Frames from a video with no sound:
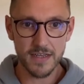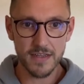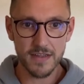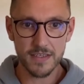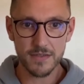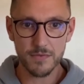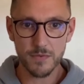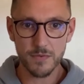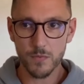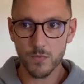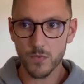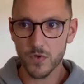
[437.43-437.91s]

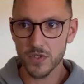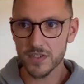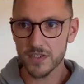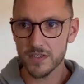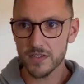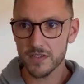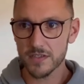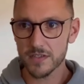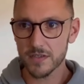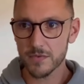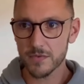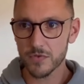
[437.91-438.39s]
This one
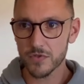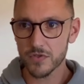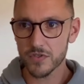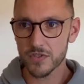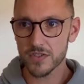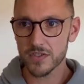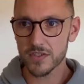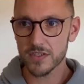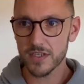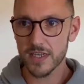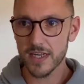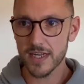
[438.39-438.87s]
wasn't, so we'll
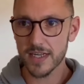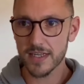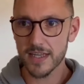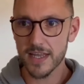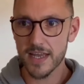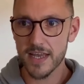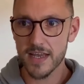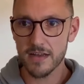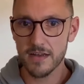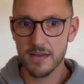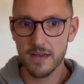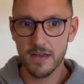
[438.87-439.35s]
just select
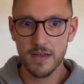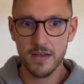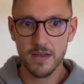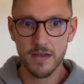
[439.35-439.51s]
that,